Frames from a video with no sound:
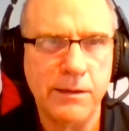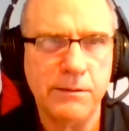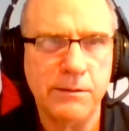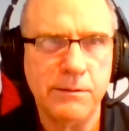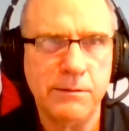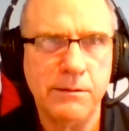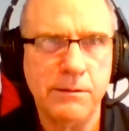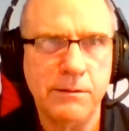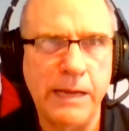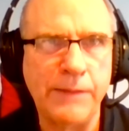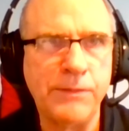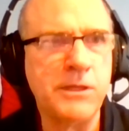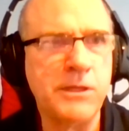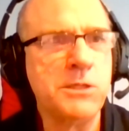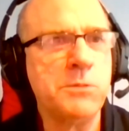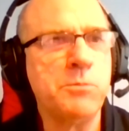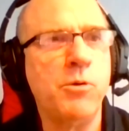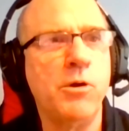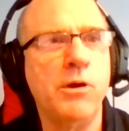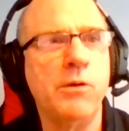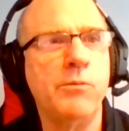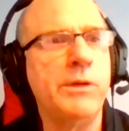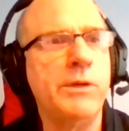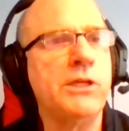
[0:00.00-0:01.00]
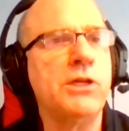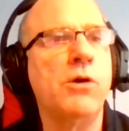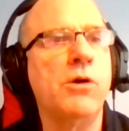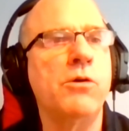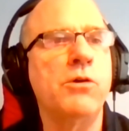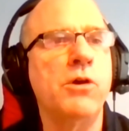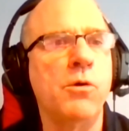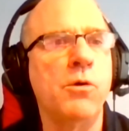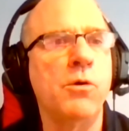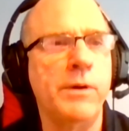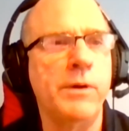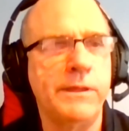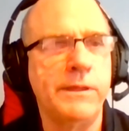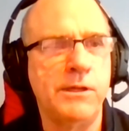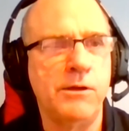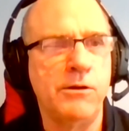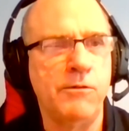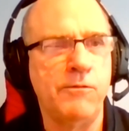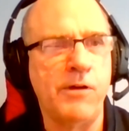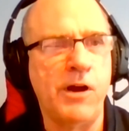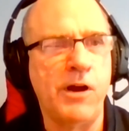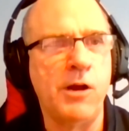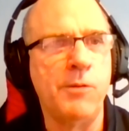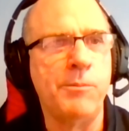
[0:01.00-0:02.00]
at this point we don't know what their
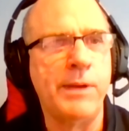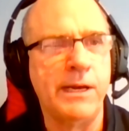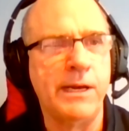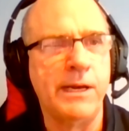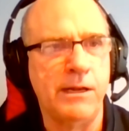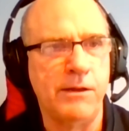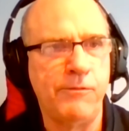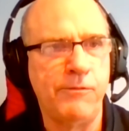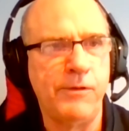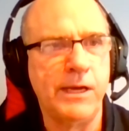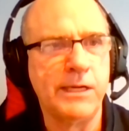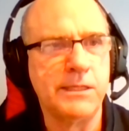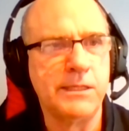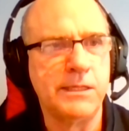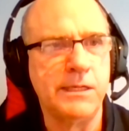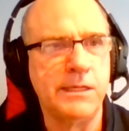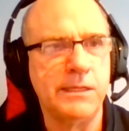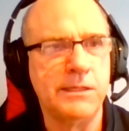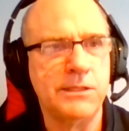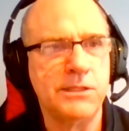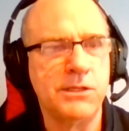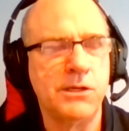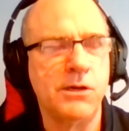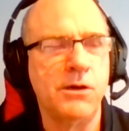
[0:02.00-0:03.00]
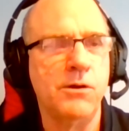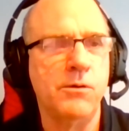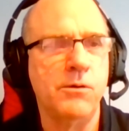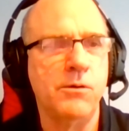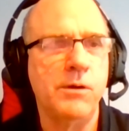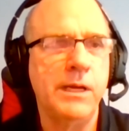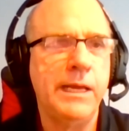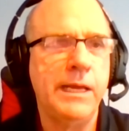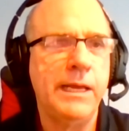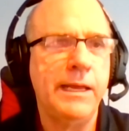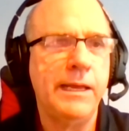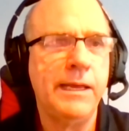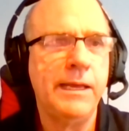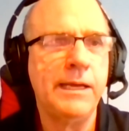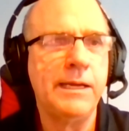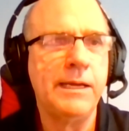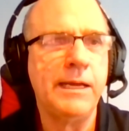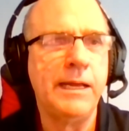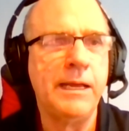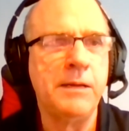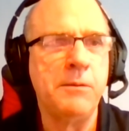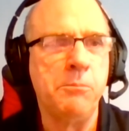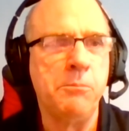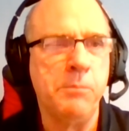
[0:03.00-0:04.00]
environmental effect is.
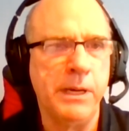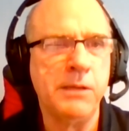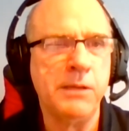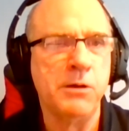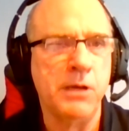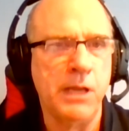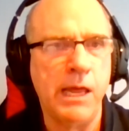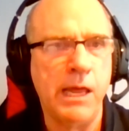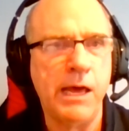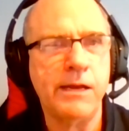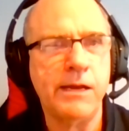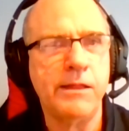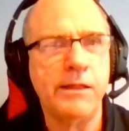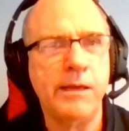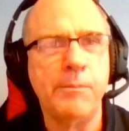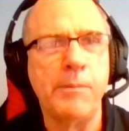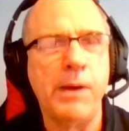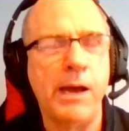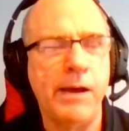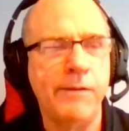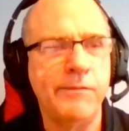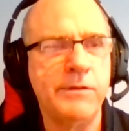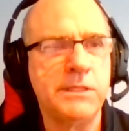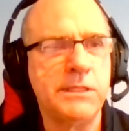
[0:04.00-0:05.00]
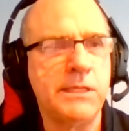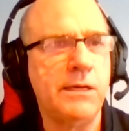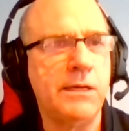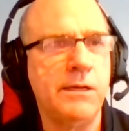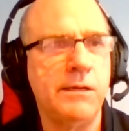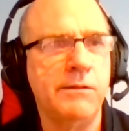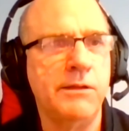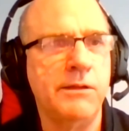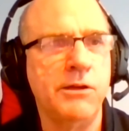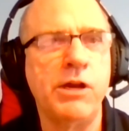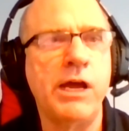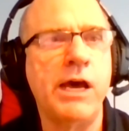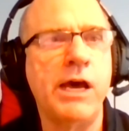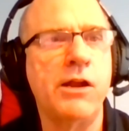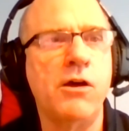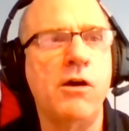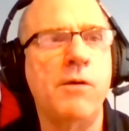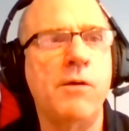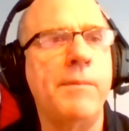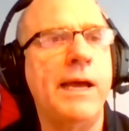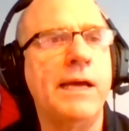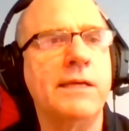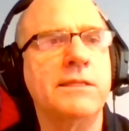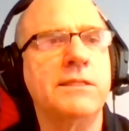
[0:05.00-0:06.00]
But a lot of them, obviously, they're not all
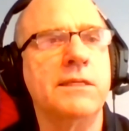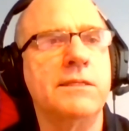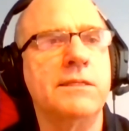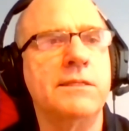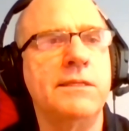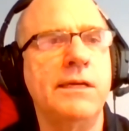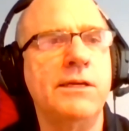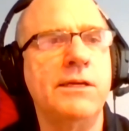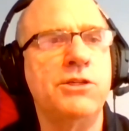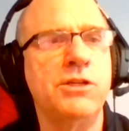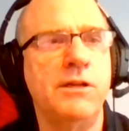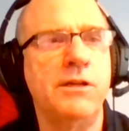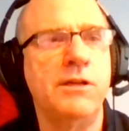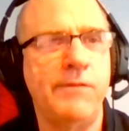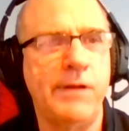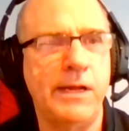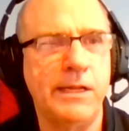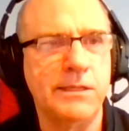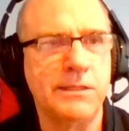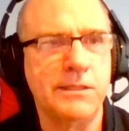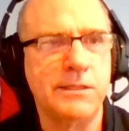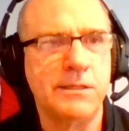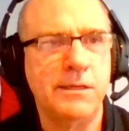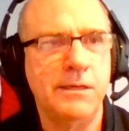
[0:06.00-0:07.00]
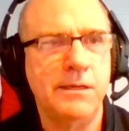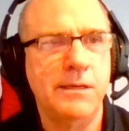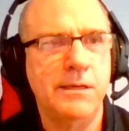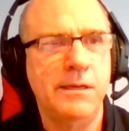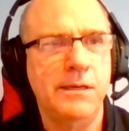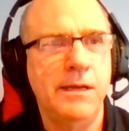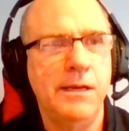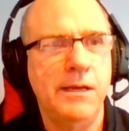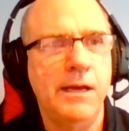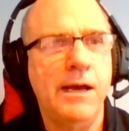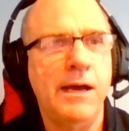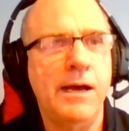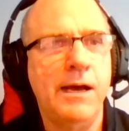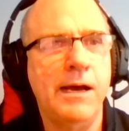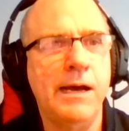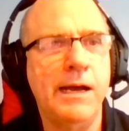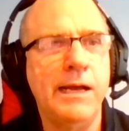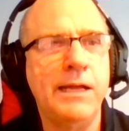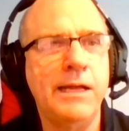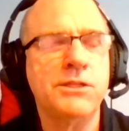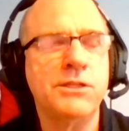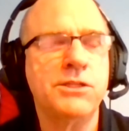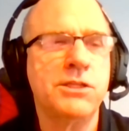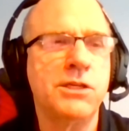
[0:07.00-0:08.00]
mass extinction events.
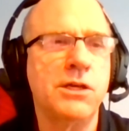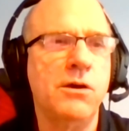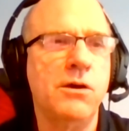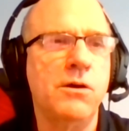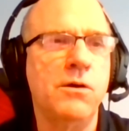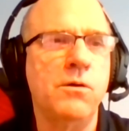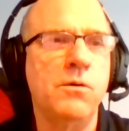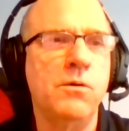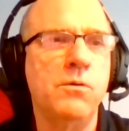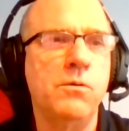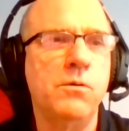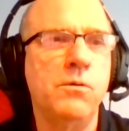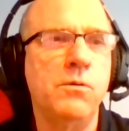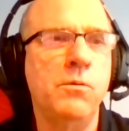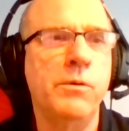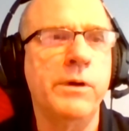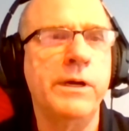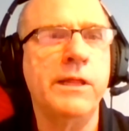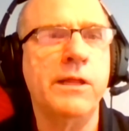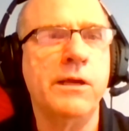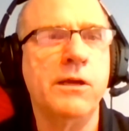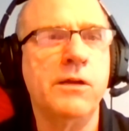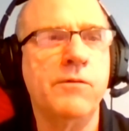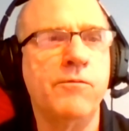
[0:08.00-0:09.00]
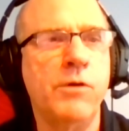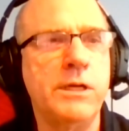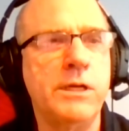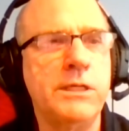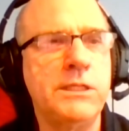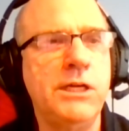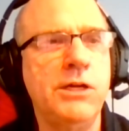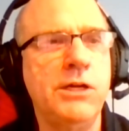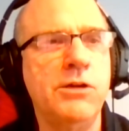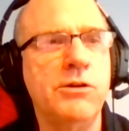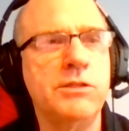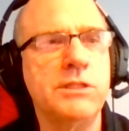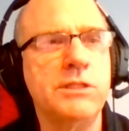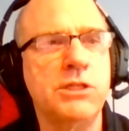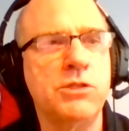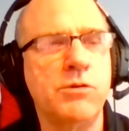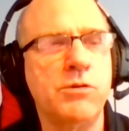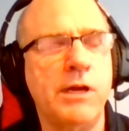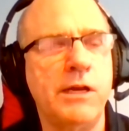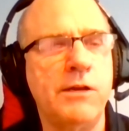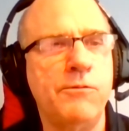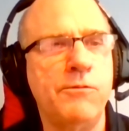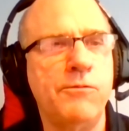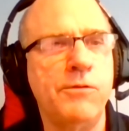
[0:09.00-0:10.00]
And so one of the frontiers is
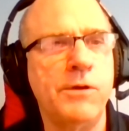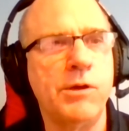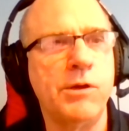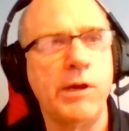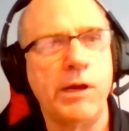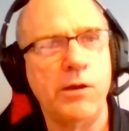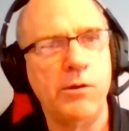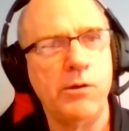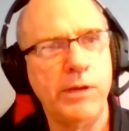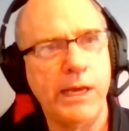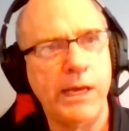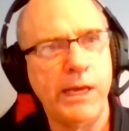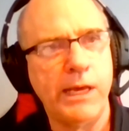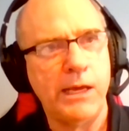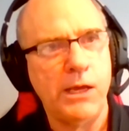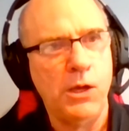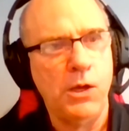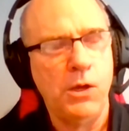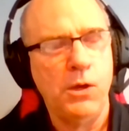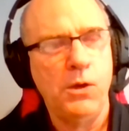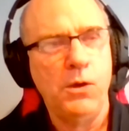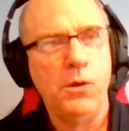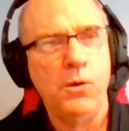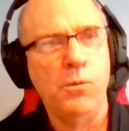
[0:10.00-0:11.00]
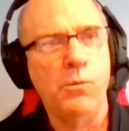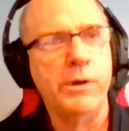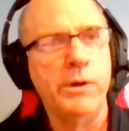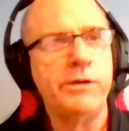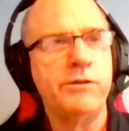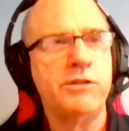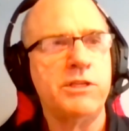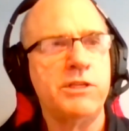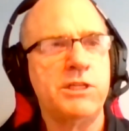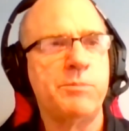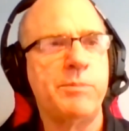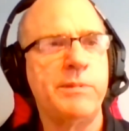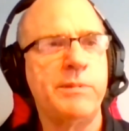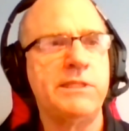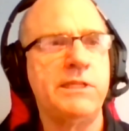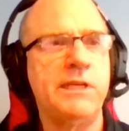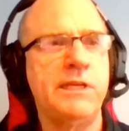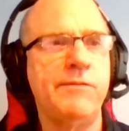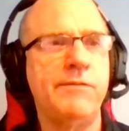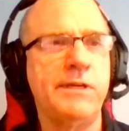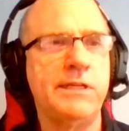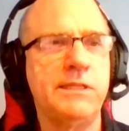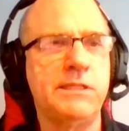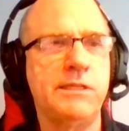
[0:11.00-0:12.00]
trying to figure out, okay, what are the
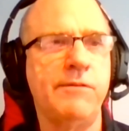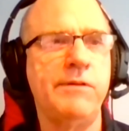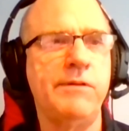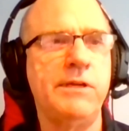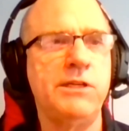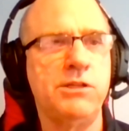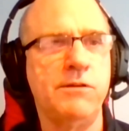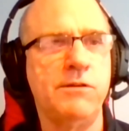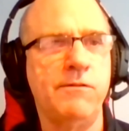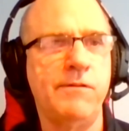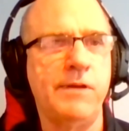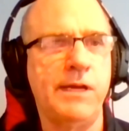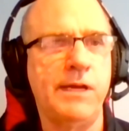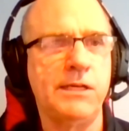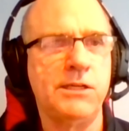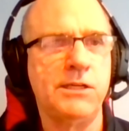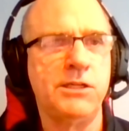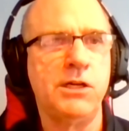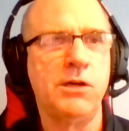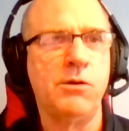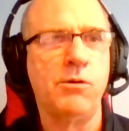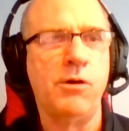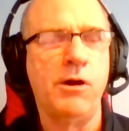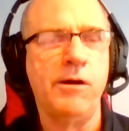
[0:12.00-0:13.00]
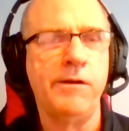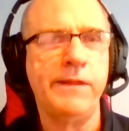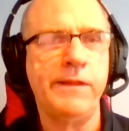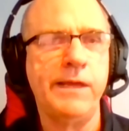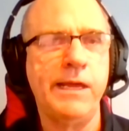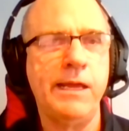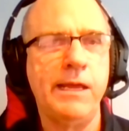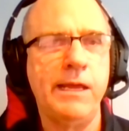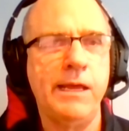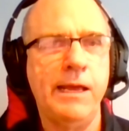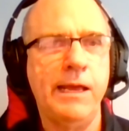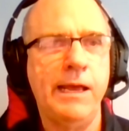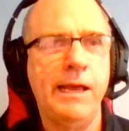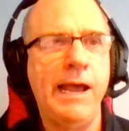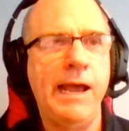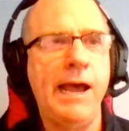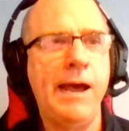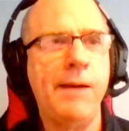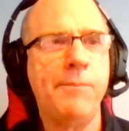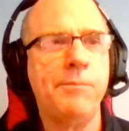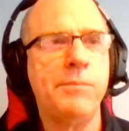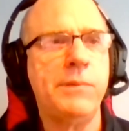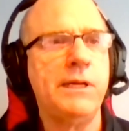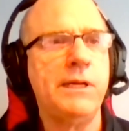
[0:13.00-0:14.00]
specifics of each event? Are they
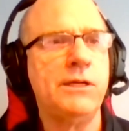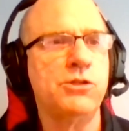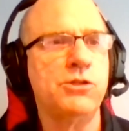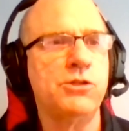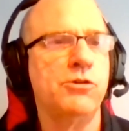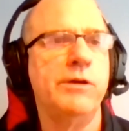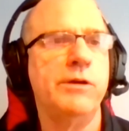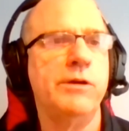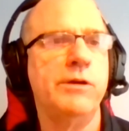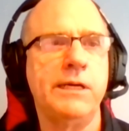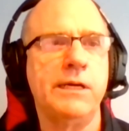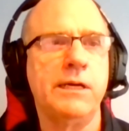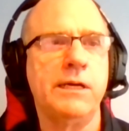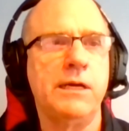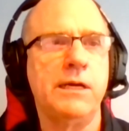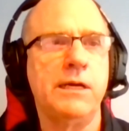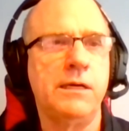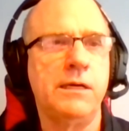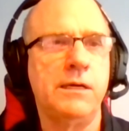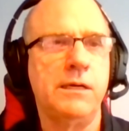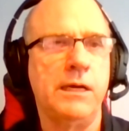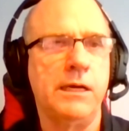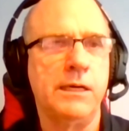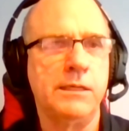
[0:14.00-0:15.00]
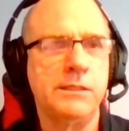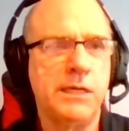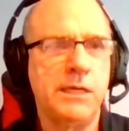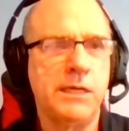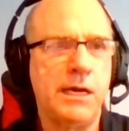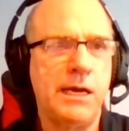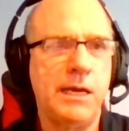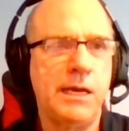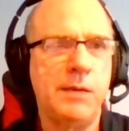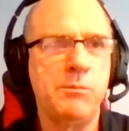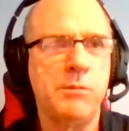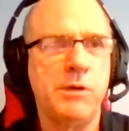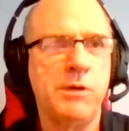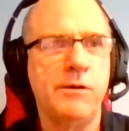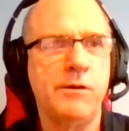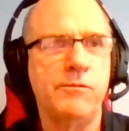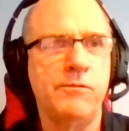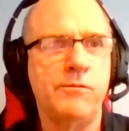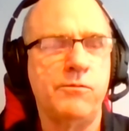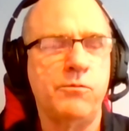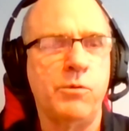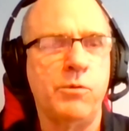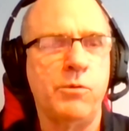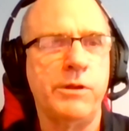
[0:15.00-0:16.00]
happening during a time
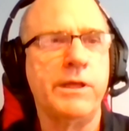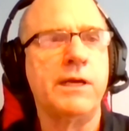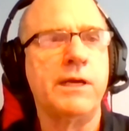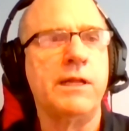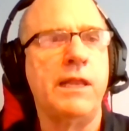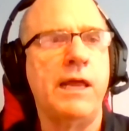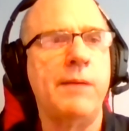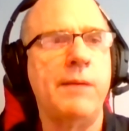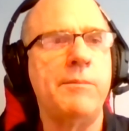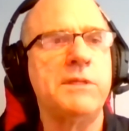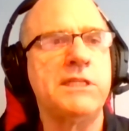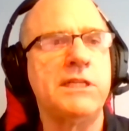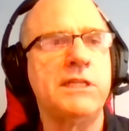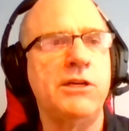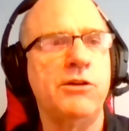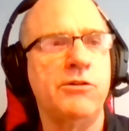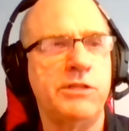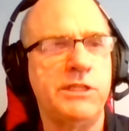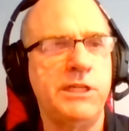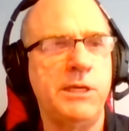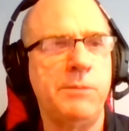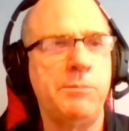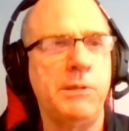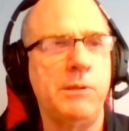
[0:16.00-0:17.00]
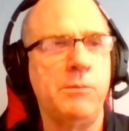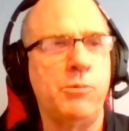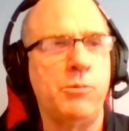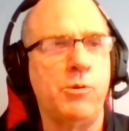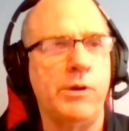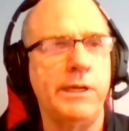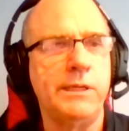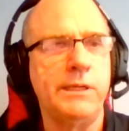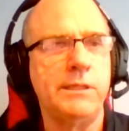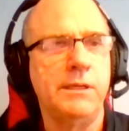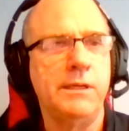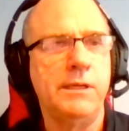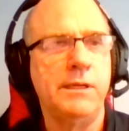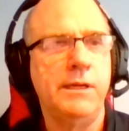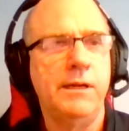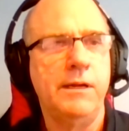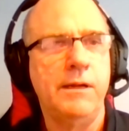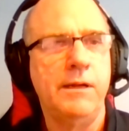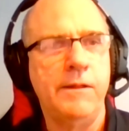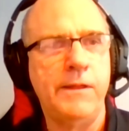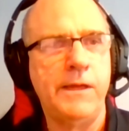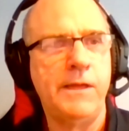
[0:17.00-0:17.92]
of where the climate's near a tipping point? then